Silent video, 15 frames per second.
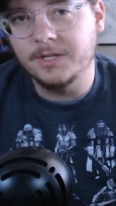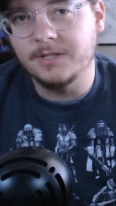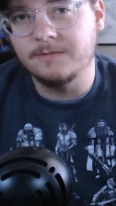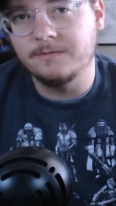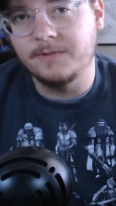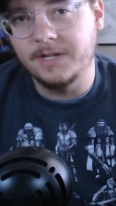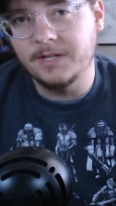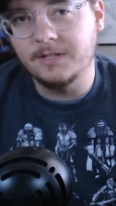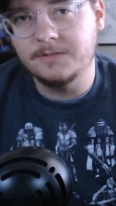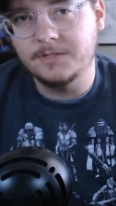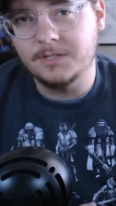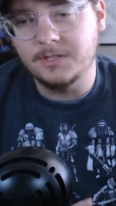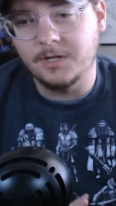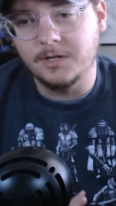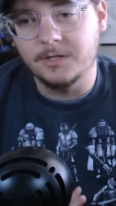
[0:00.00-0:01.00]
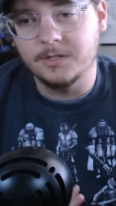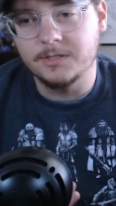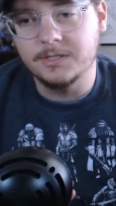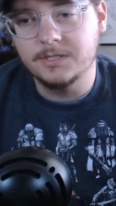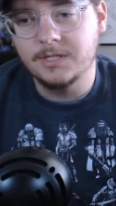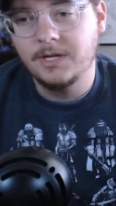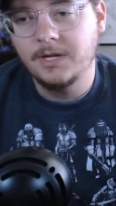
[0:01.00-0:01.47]
The Veil of
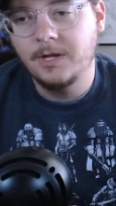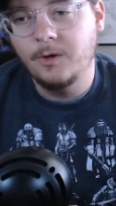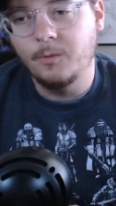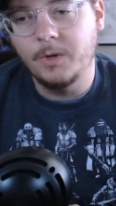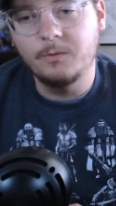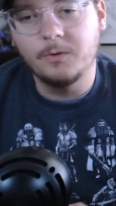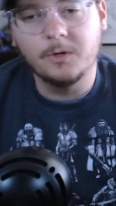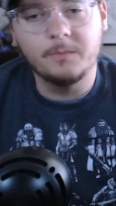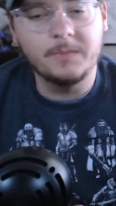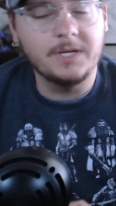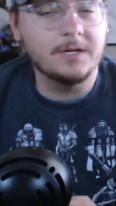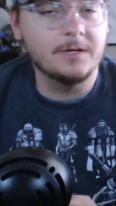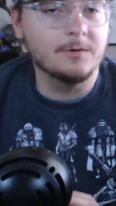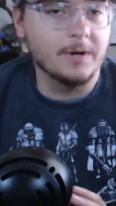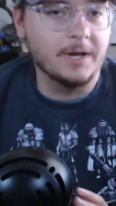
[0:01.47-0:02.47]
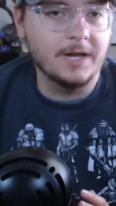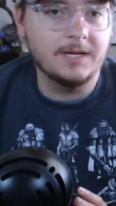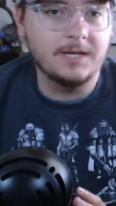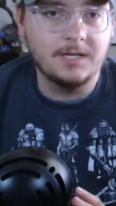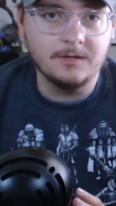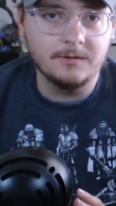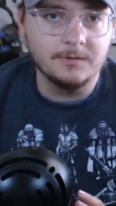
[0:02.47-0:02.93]
Stars, we will meet
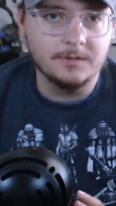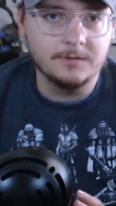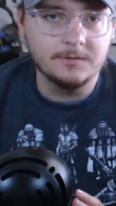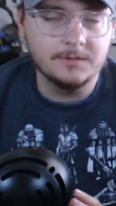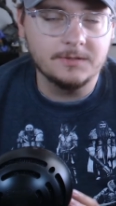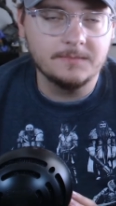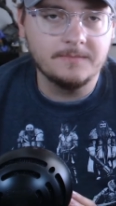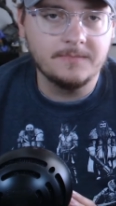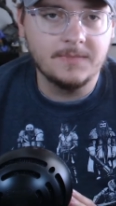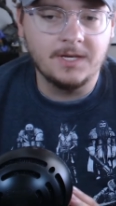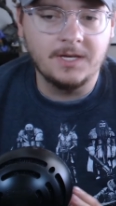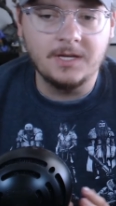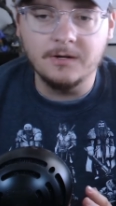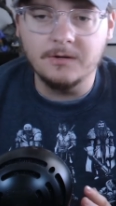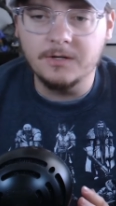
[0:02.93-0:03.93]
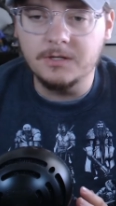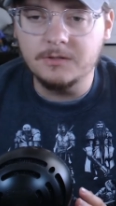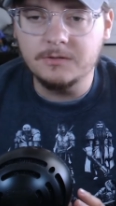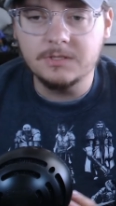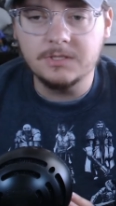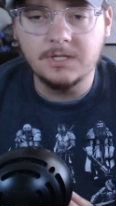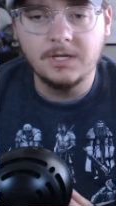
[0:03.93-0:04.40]
grand heroes.
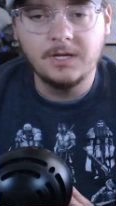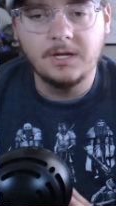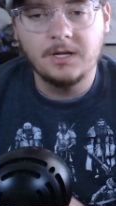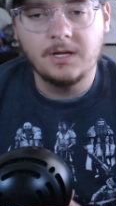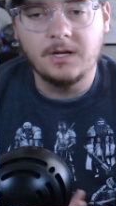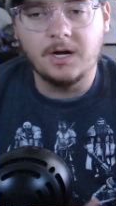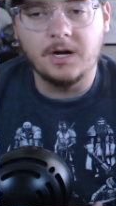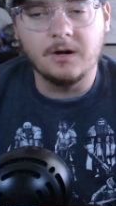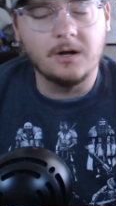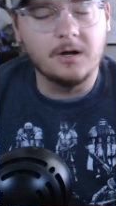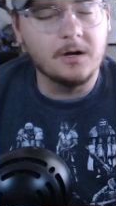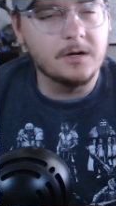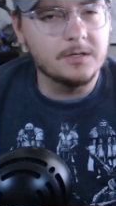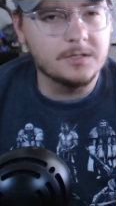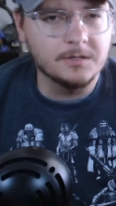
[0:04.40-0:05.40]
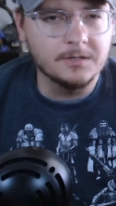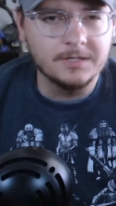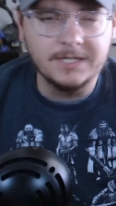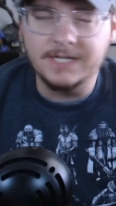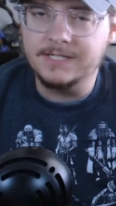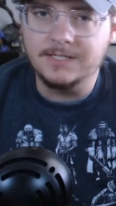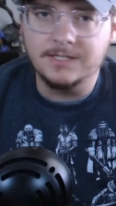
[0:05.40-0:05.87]
Heroes our hearts are
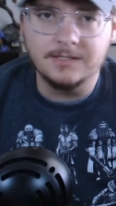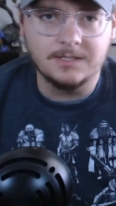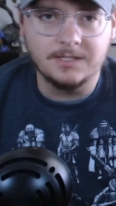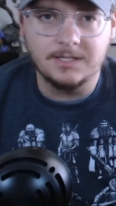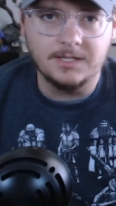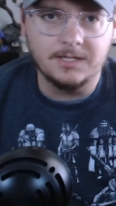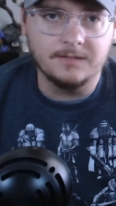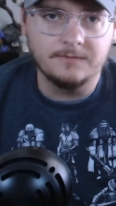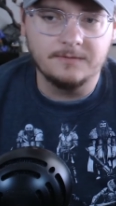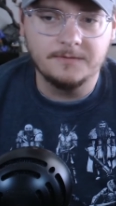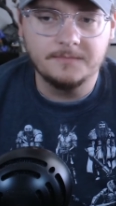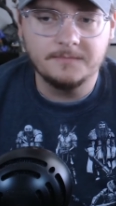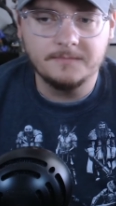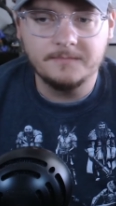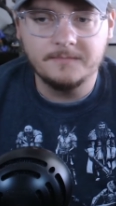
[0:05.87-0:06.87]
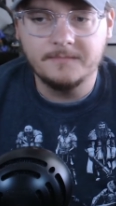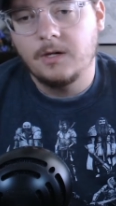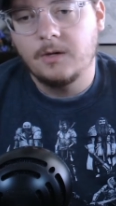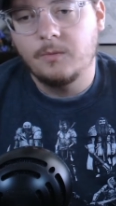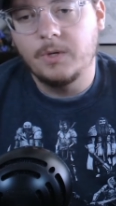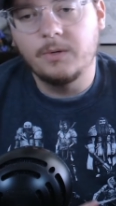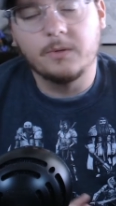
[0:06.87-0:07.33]
destined to love.
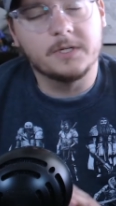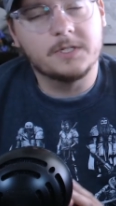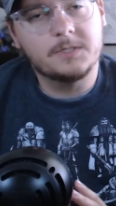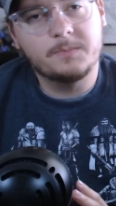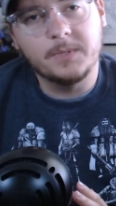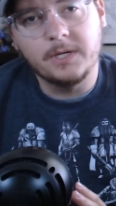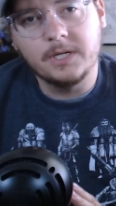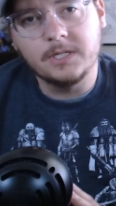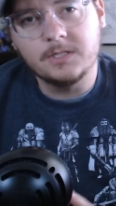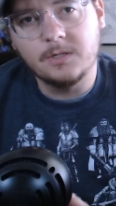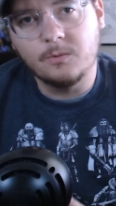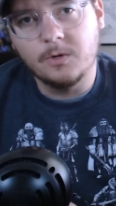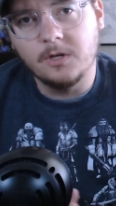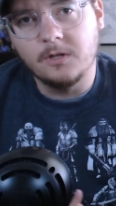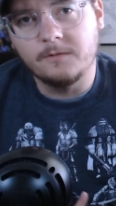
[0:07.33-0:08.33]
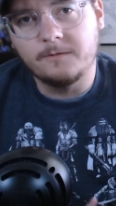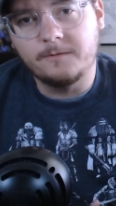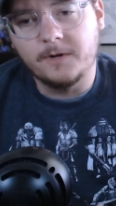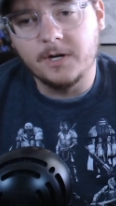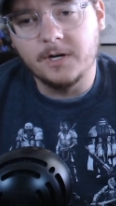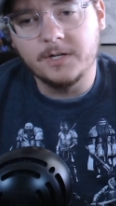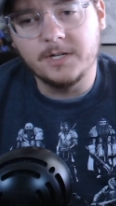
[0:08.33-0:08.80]
We will experience a world
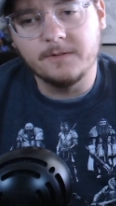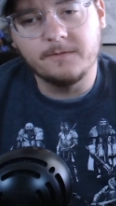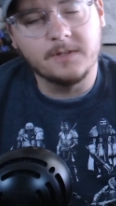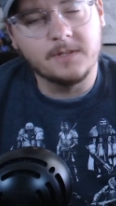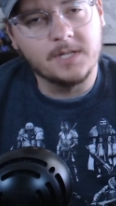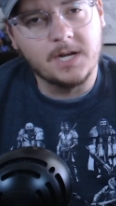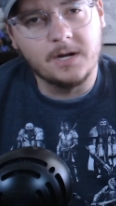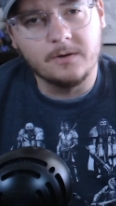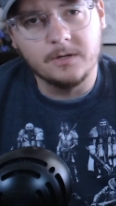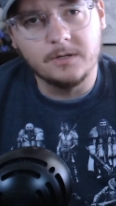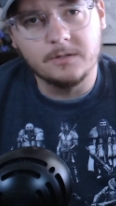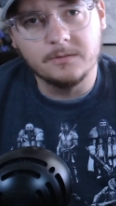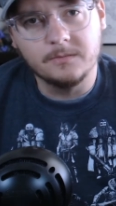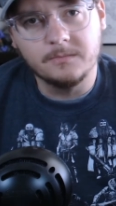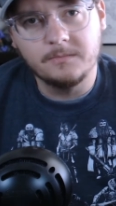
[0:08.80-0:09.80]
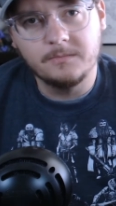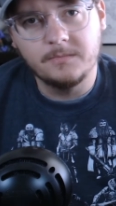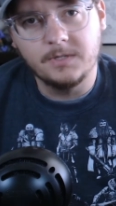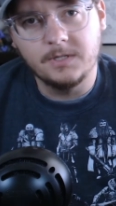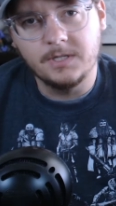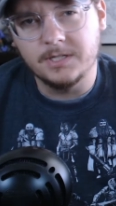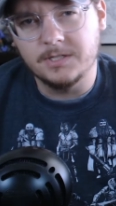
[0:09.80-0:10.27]
far different than our own,
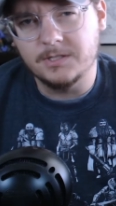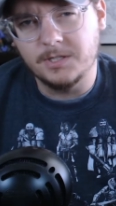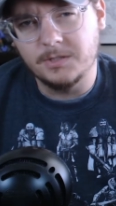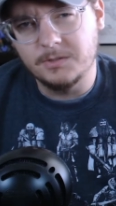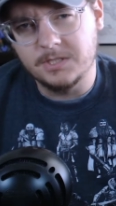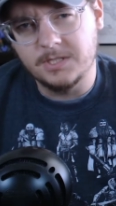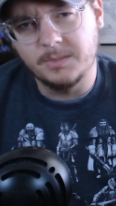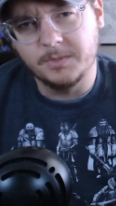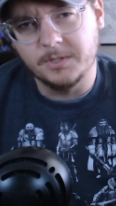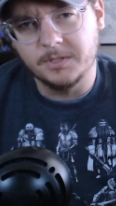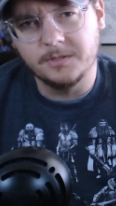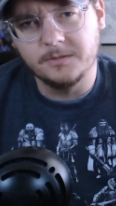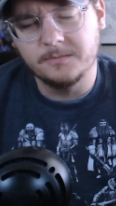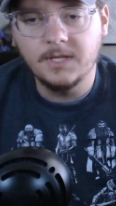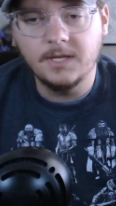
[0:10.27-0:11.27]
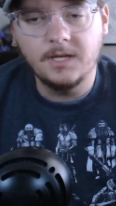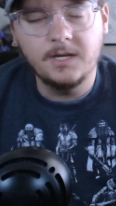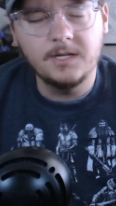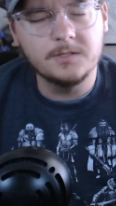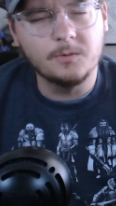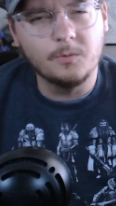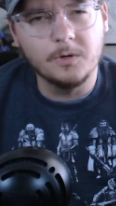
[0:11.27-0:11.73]
yet so similar. It
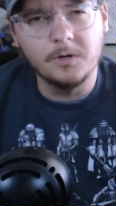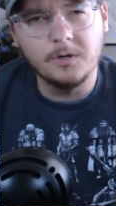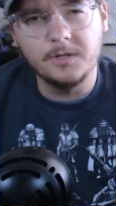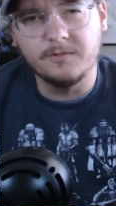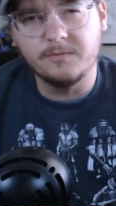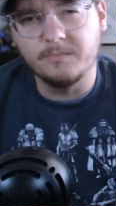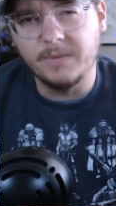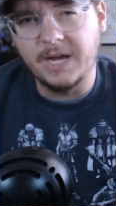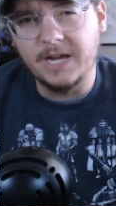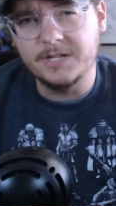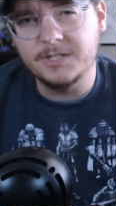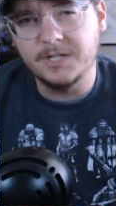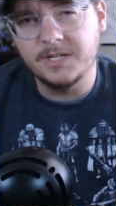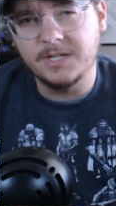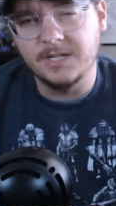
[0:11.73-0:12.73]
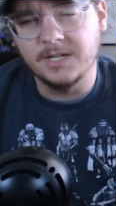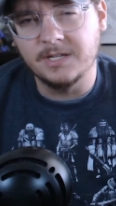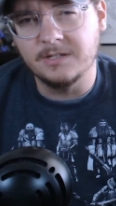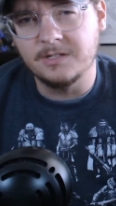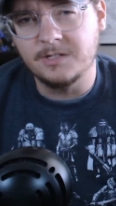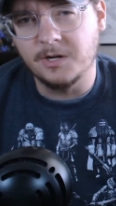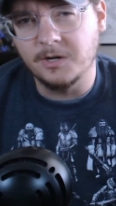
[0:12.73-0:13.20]
is a world of magic
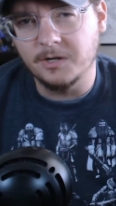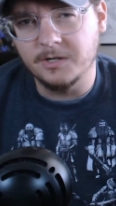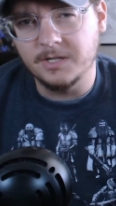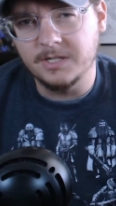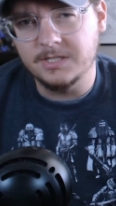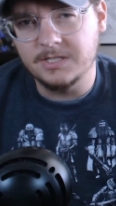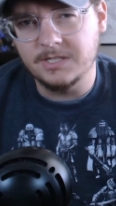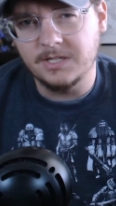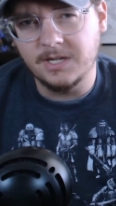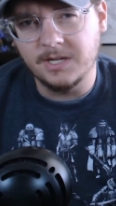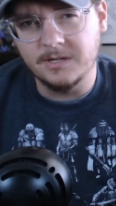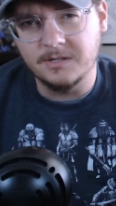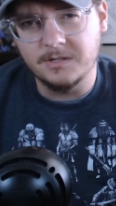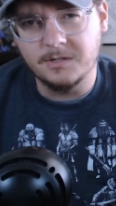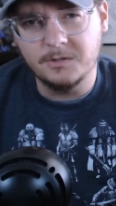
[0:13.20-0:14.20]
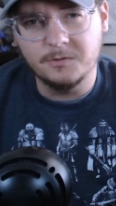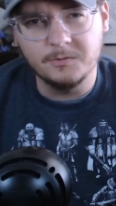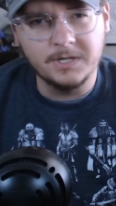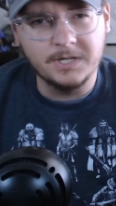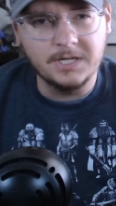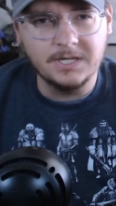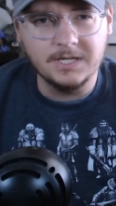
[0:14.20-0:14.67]
and darkness and
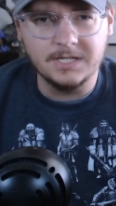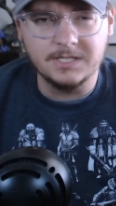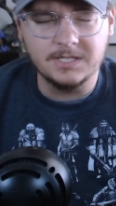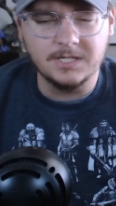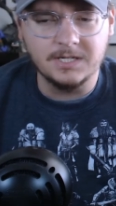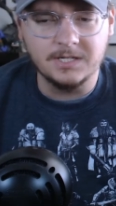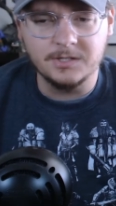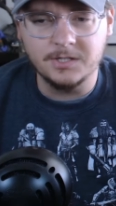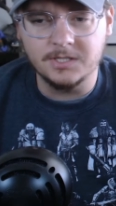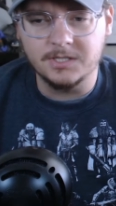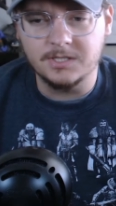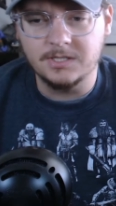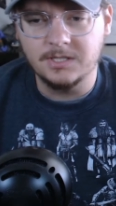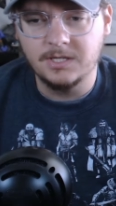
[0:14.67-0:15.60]
grittiness and just